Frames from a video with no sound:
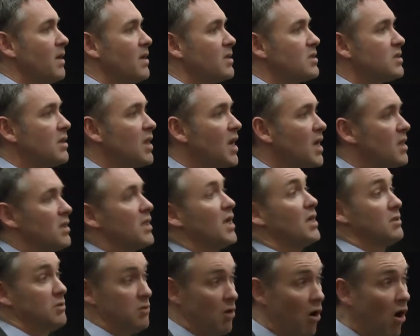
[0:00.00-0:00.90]
So
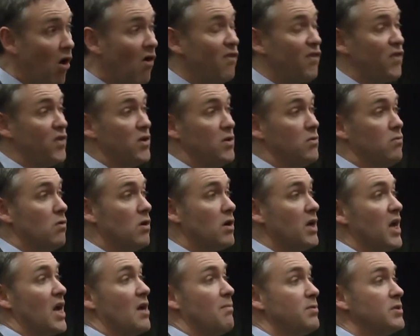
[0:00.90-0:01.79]
that's often
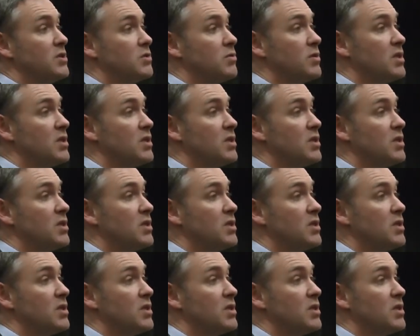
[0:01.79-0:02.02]
what happens